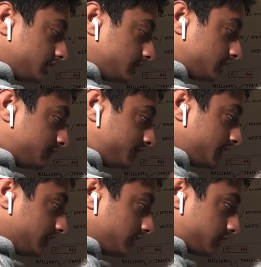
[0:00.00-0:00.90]
can
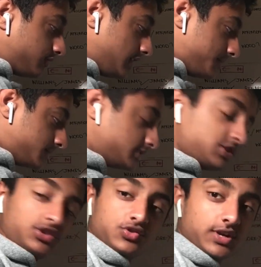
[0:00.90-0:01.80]
fill 3
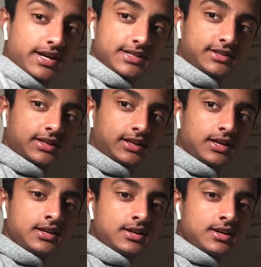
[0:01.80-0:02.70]
positions
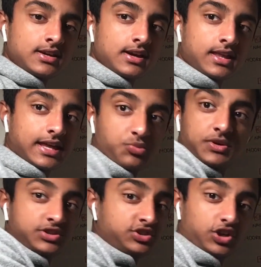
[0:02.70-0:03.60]
realistically, and that would be
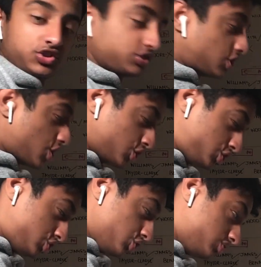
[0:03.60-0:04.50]
such a
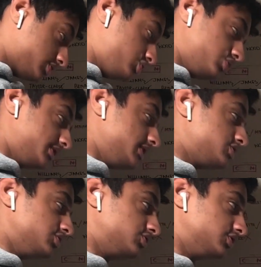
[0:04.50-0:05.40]
good
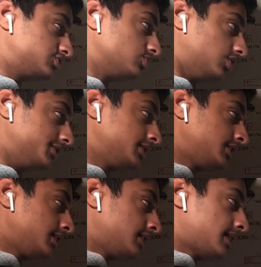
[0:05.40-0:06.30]
addition to the squad.
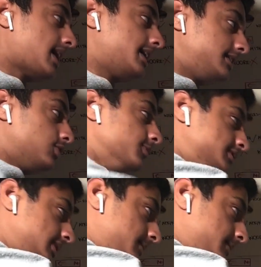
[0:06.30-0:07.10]
And obviously